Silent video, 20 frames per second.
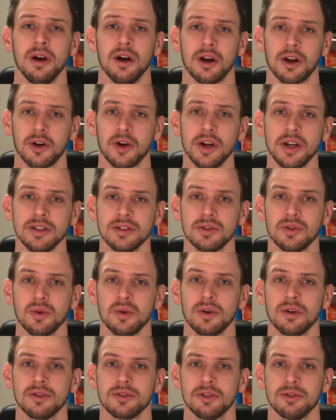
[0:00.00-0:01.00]
A credit
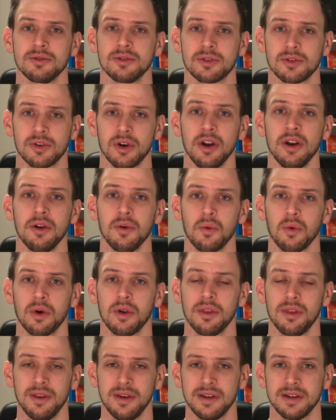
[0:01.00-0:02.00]
score shows your credit
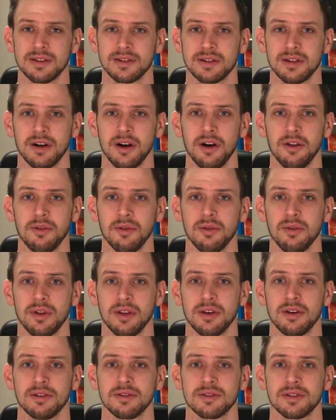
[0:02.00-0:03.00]
worthiness to other
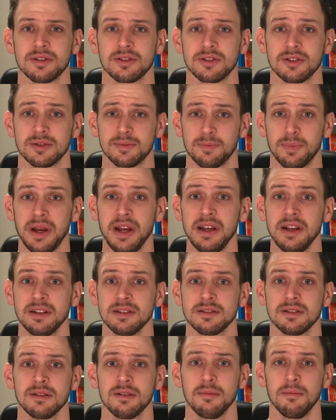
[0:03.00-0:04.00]
lenders such as
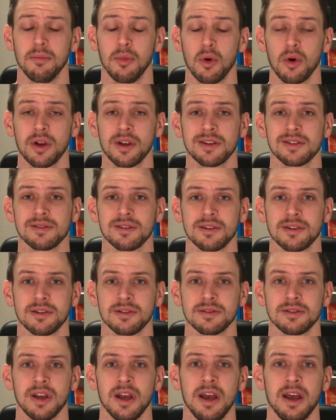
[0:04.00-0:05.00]
banks, mortgage
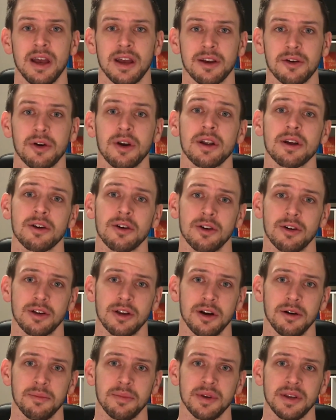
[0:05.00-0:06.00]
lenders, and credit card
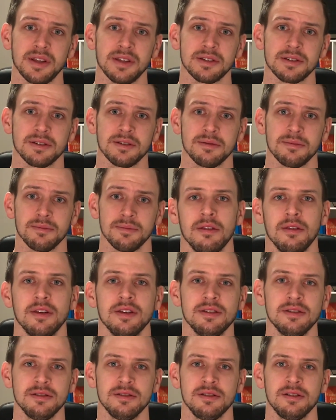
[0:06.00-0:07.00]
companies.
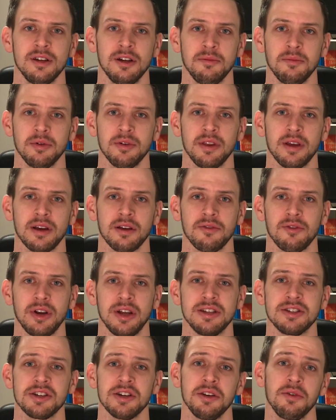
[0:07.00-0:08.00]
This is a number that can
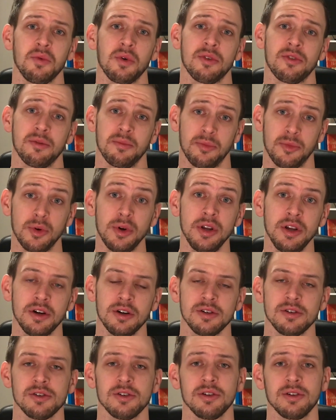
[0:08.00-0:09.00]
range anywhere from
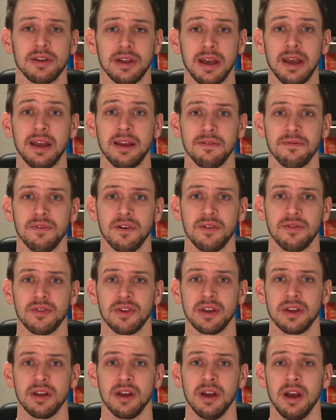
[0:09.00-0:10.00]
300 to 850.
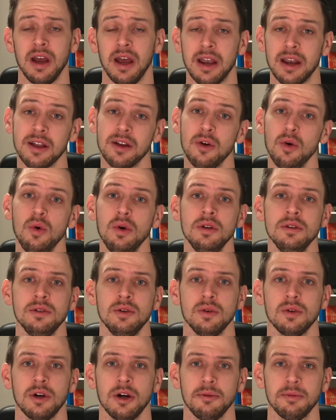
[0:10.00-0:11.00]
And according
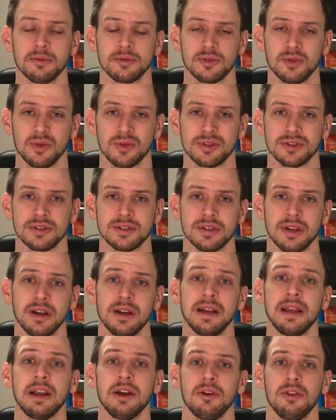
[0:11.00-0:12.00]
to a couple sources,
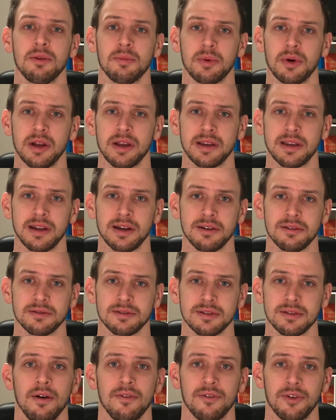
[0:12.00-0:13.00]
here are the breakdowns.
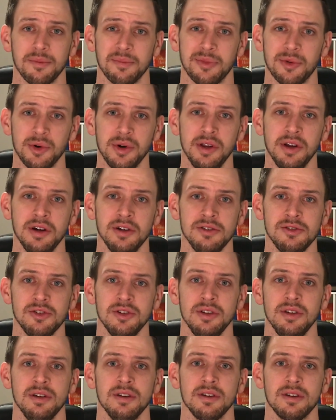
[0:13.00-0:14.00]
From
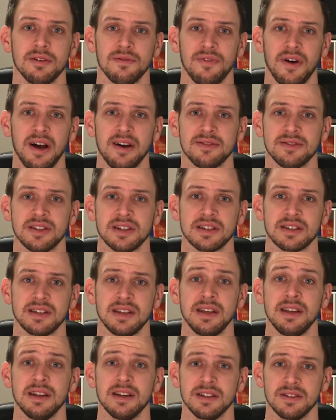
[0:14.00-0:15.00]
300 to
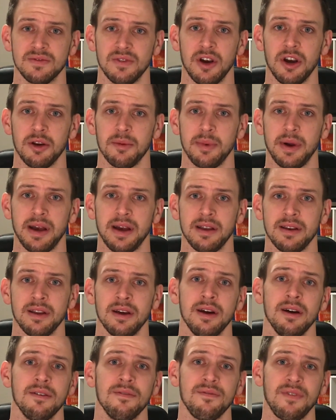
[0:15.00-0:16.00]
560 is very bad.
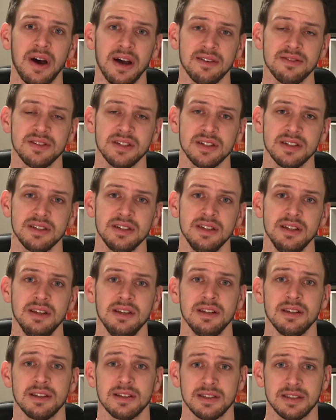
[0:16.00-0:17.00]

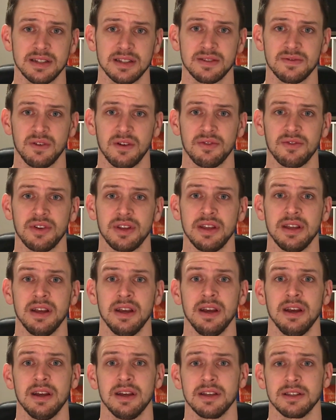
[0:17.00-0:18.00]
560 to 650
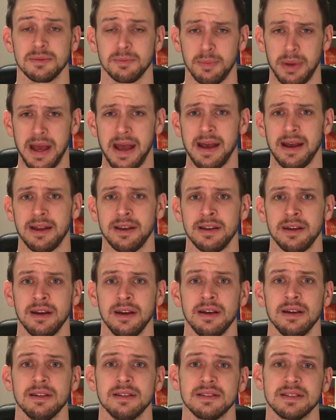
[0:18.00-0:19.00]
is bad.
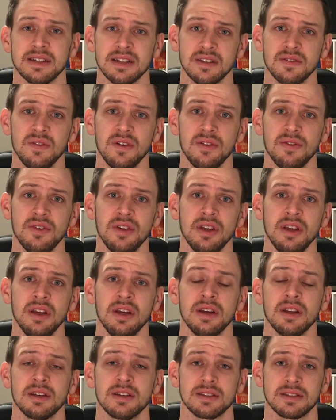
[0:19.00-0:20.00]

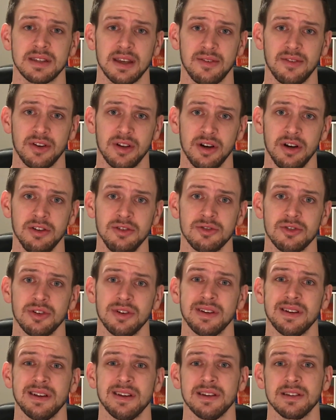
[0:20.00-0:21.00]
650 to
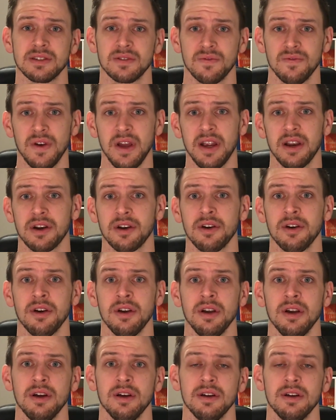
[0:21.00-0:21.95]
700 is fair.